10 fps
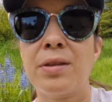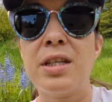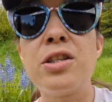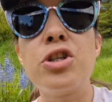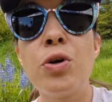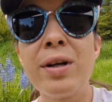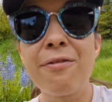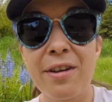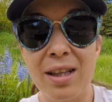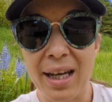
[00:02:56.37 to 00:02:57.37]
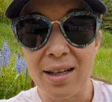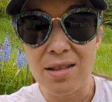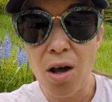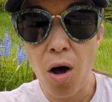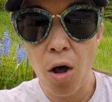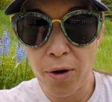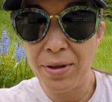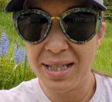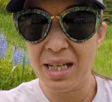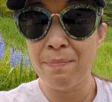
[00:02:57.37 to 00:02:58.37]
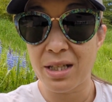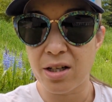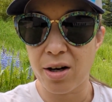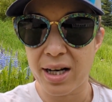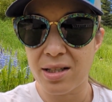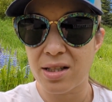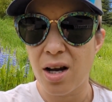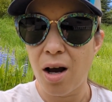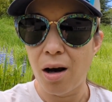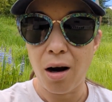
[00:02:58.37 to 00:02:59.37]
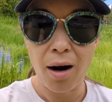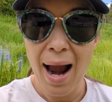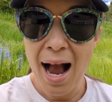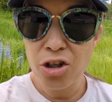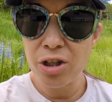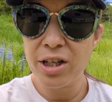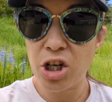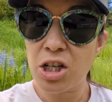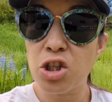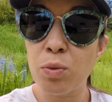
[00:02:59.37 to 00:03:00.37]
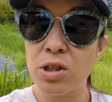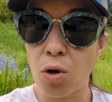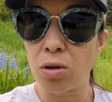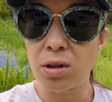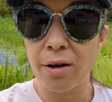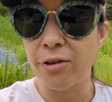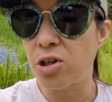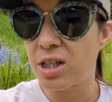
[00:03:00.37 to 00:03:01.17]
These intuitive feelings, although they seem mysterious, are actually just the result of your